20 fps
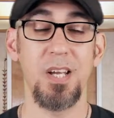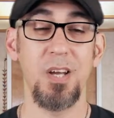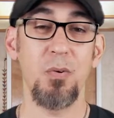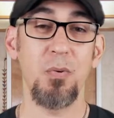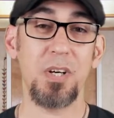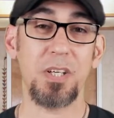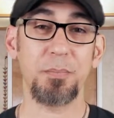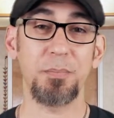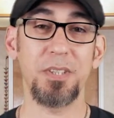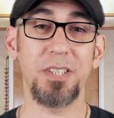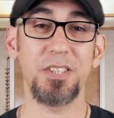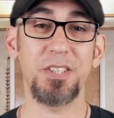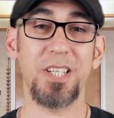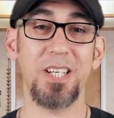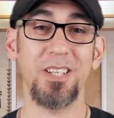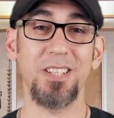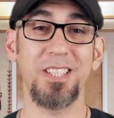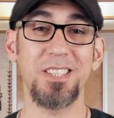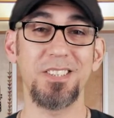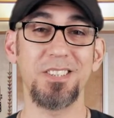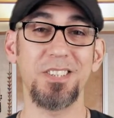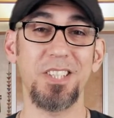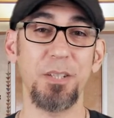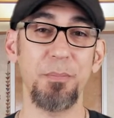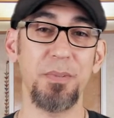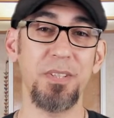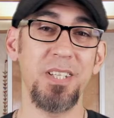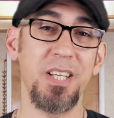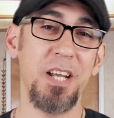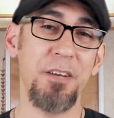Welcome to the channel, ladies and
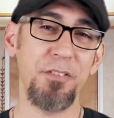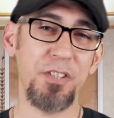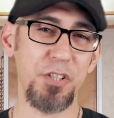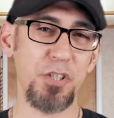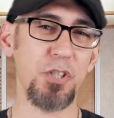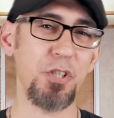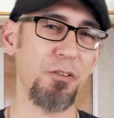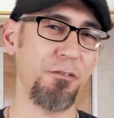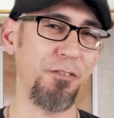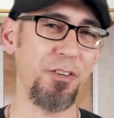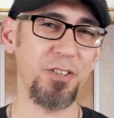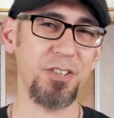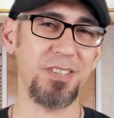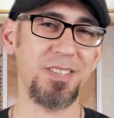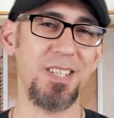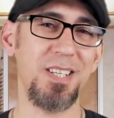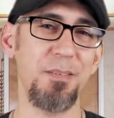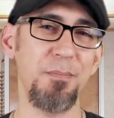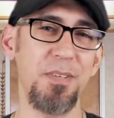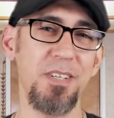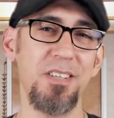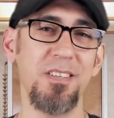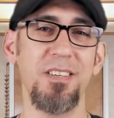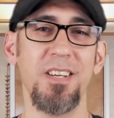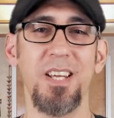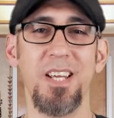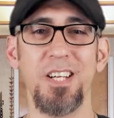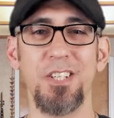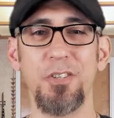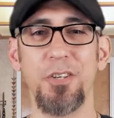gentlemen. If this is your first time here
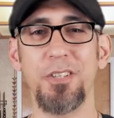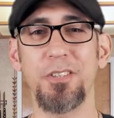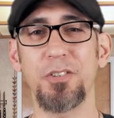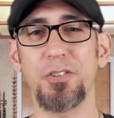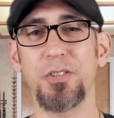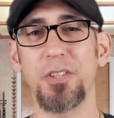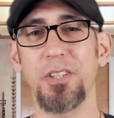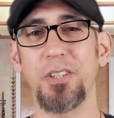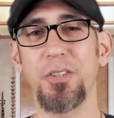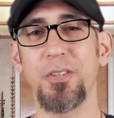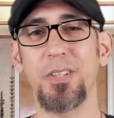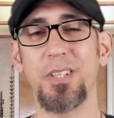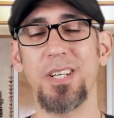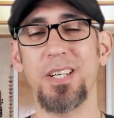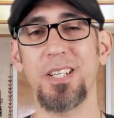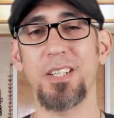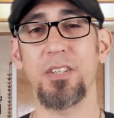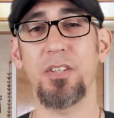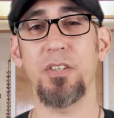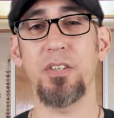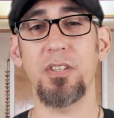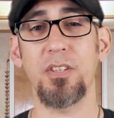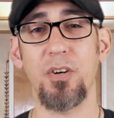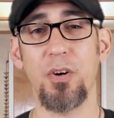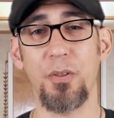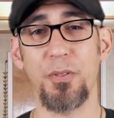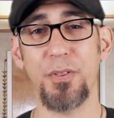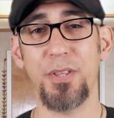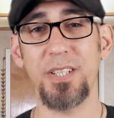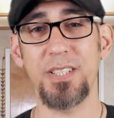and you're interested in learning how to cook
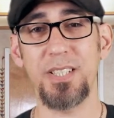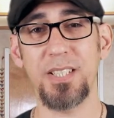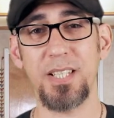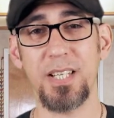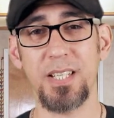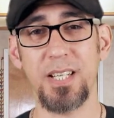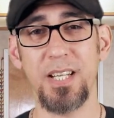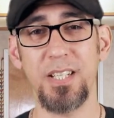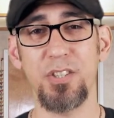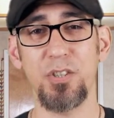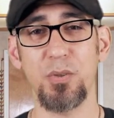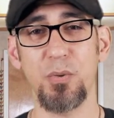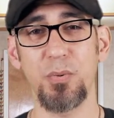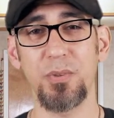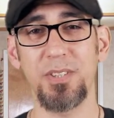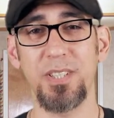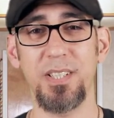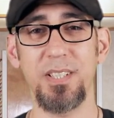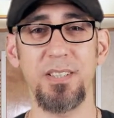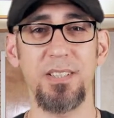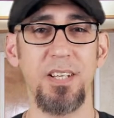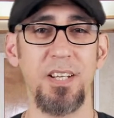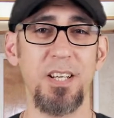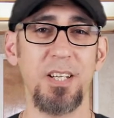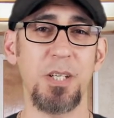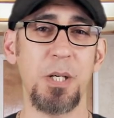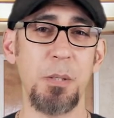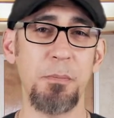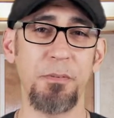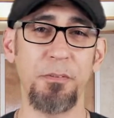authentic Cajun cuisine,
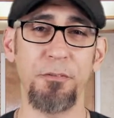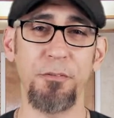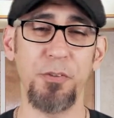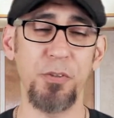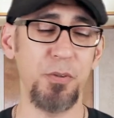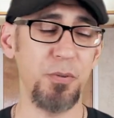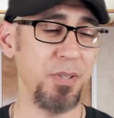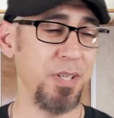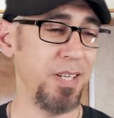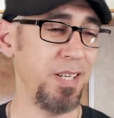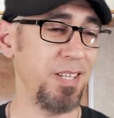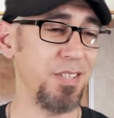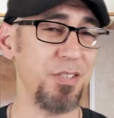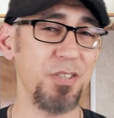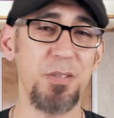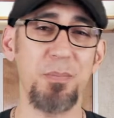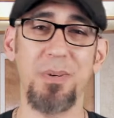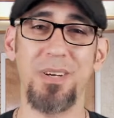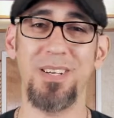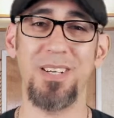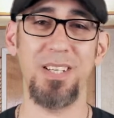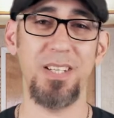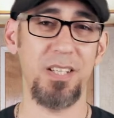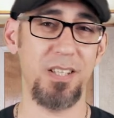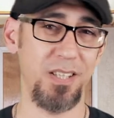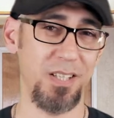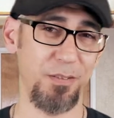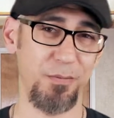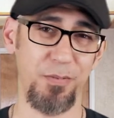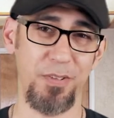comfort food, and just about
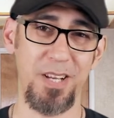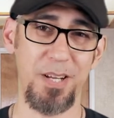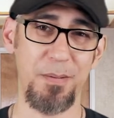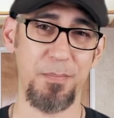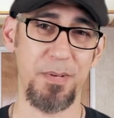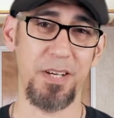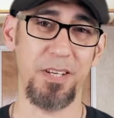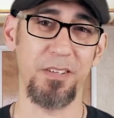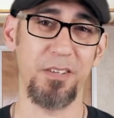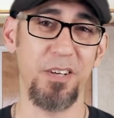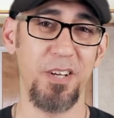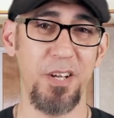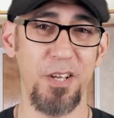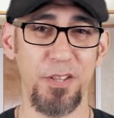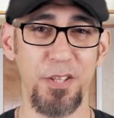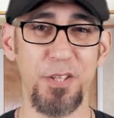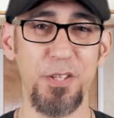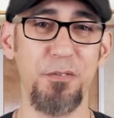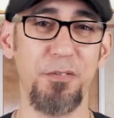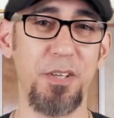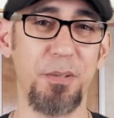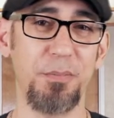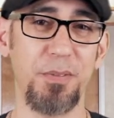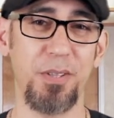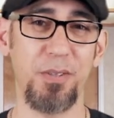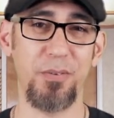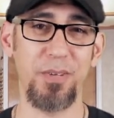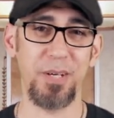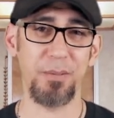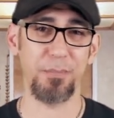anything for that matter, then you've come to
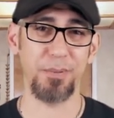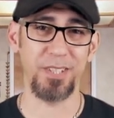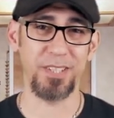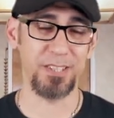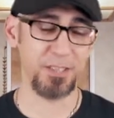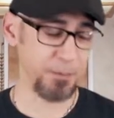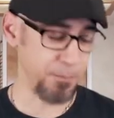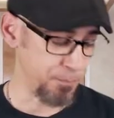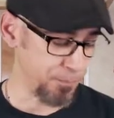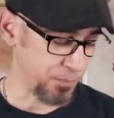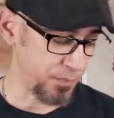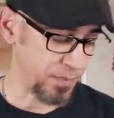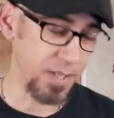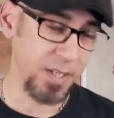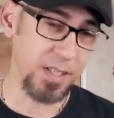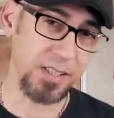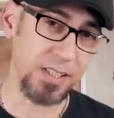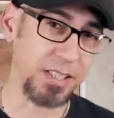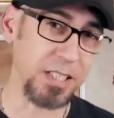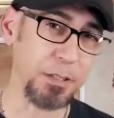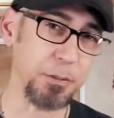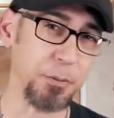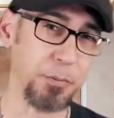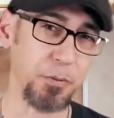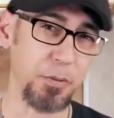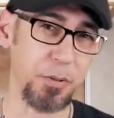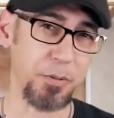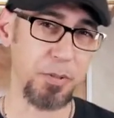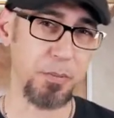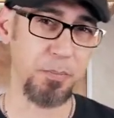the right place. Click the
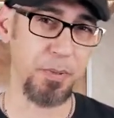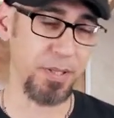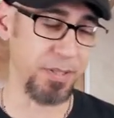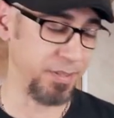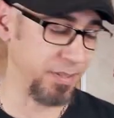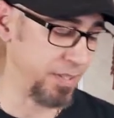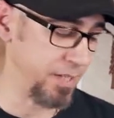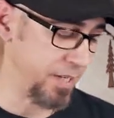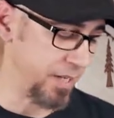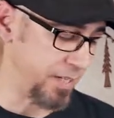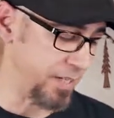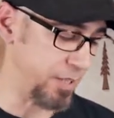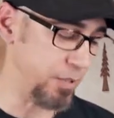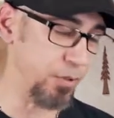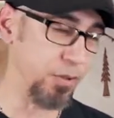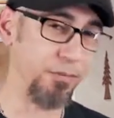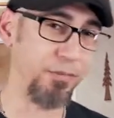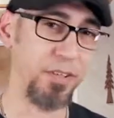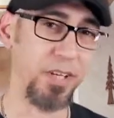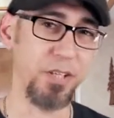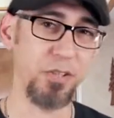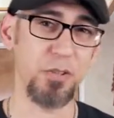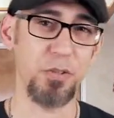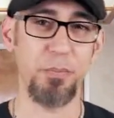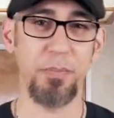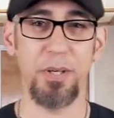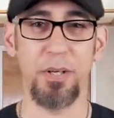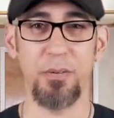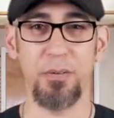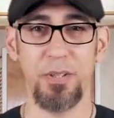subscription button and the notification
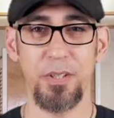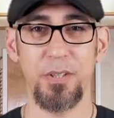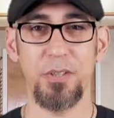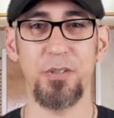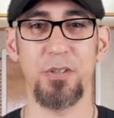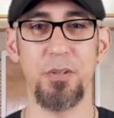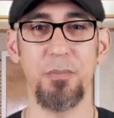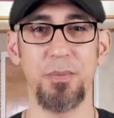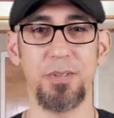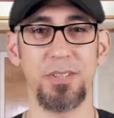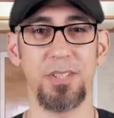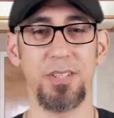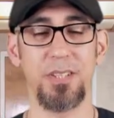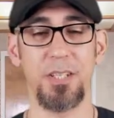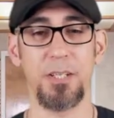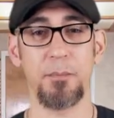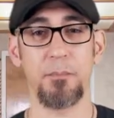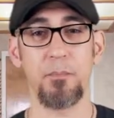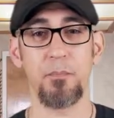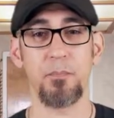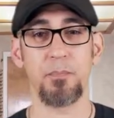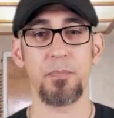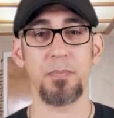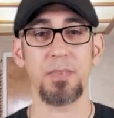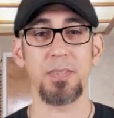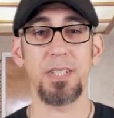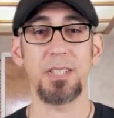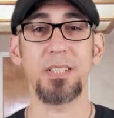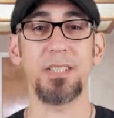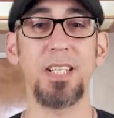bell so you don't miss a thing.
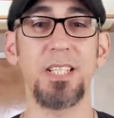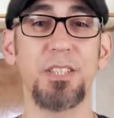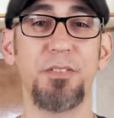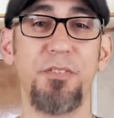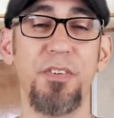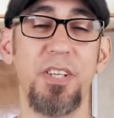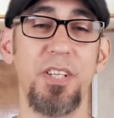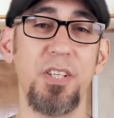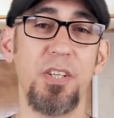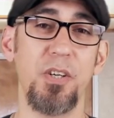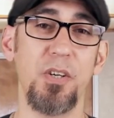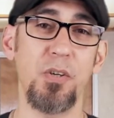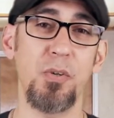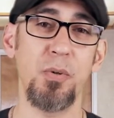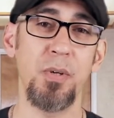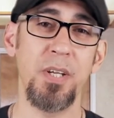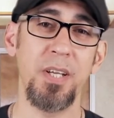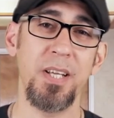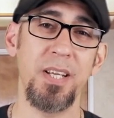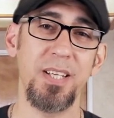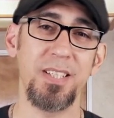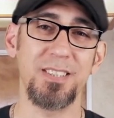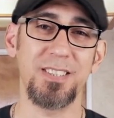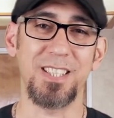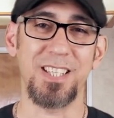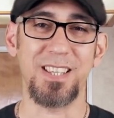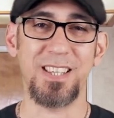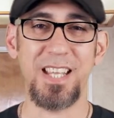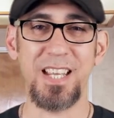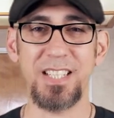Now today's video is
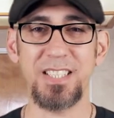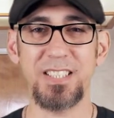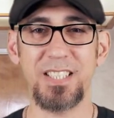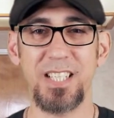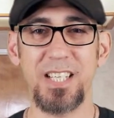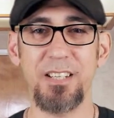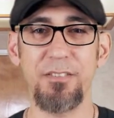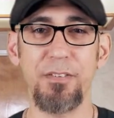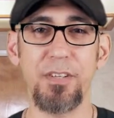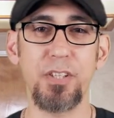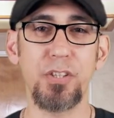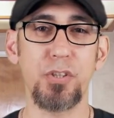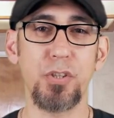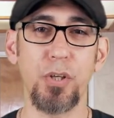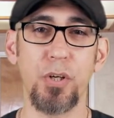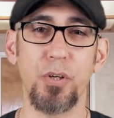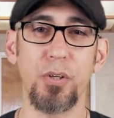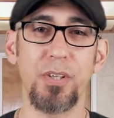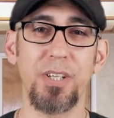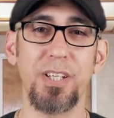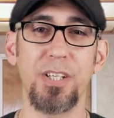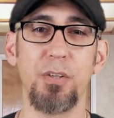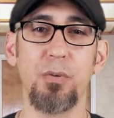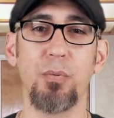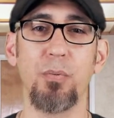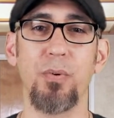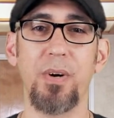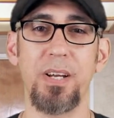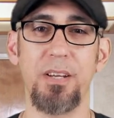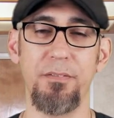a Thanksgiving turkey
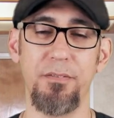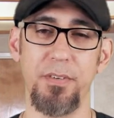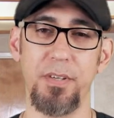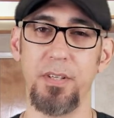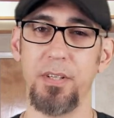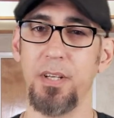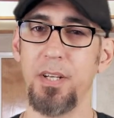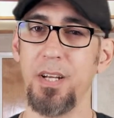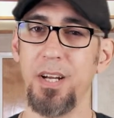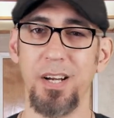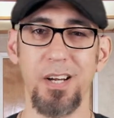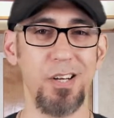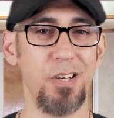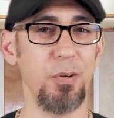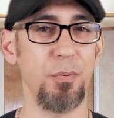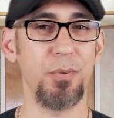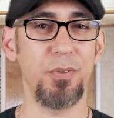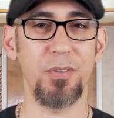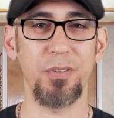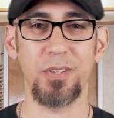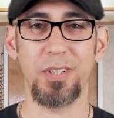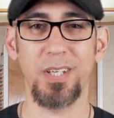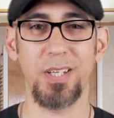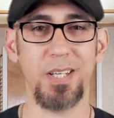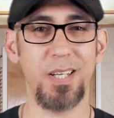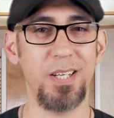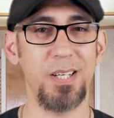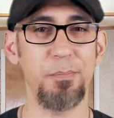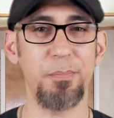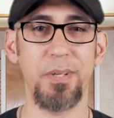gravy. And you know we're gonna
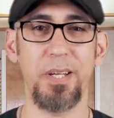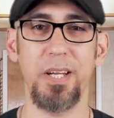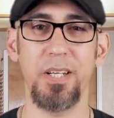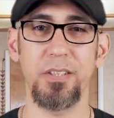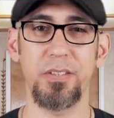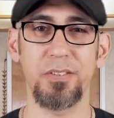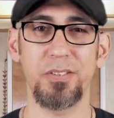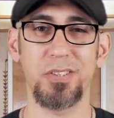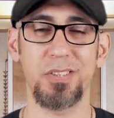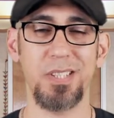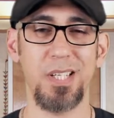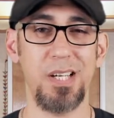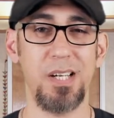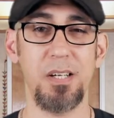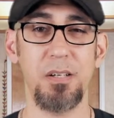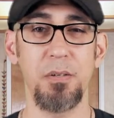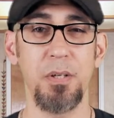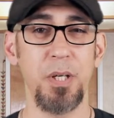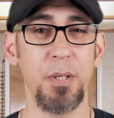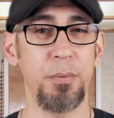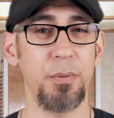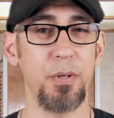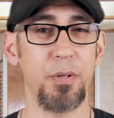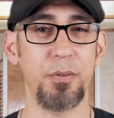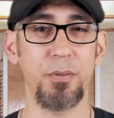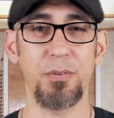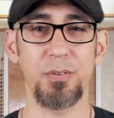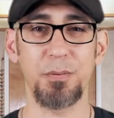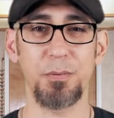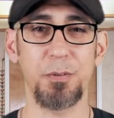kick it up Cajun style. We're gonna
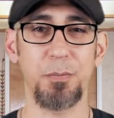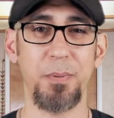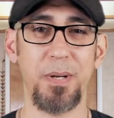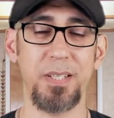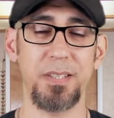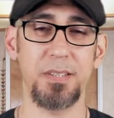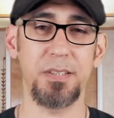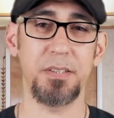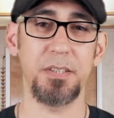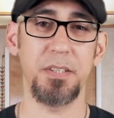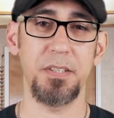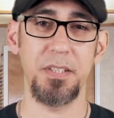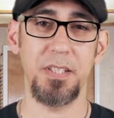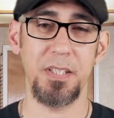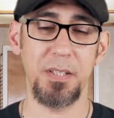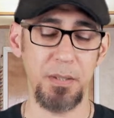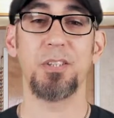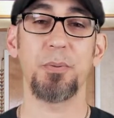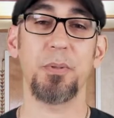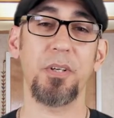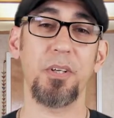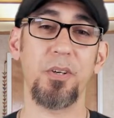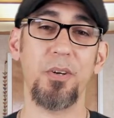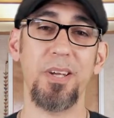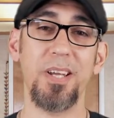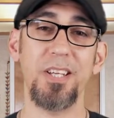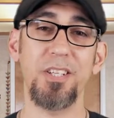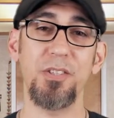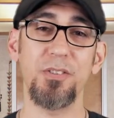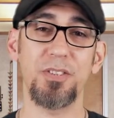throw some spices in there. So we're gonna go
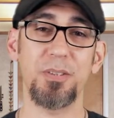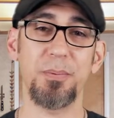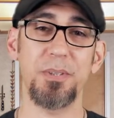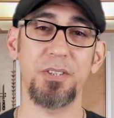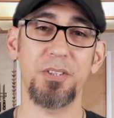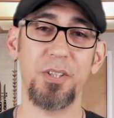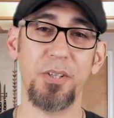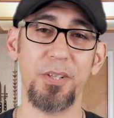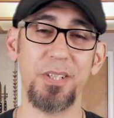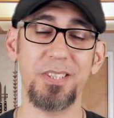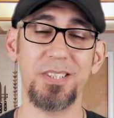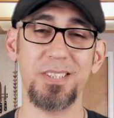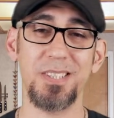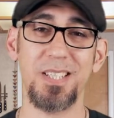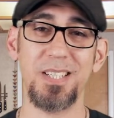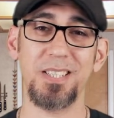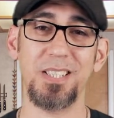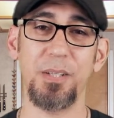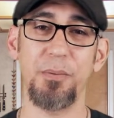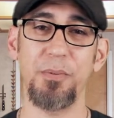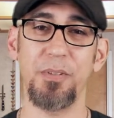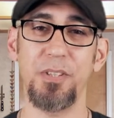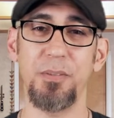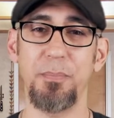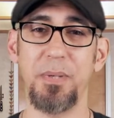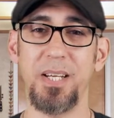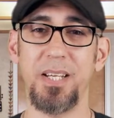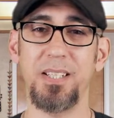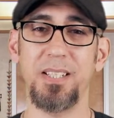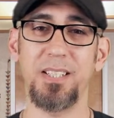ahead and use some of the turkey stock that we
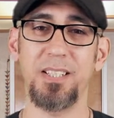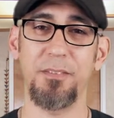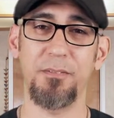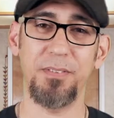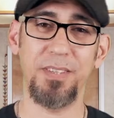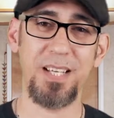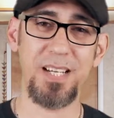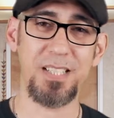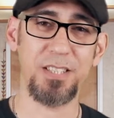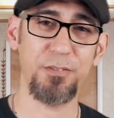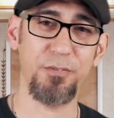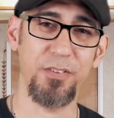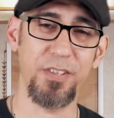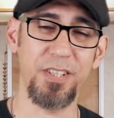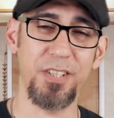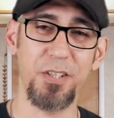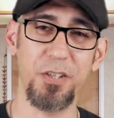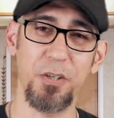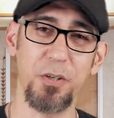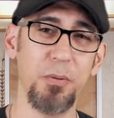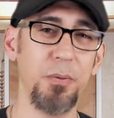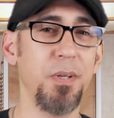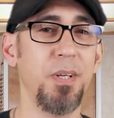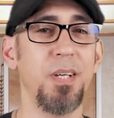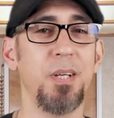made in the last video.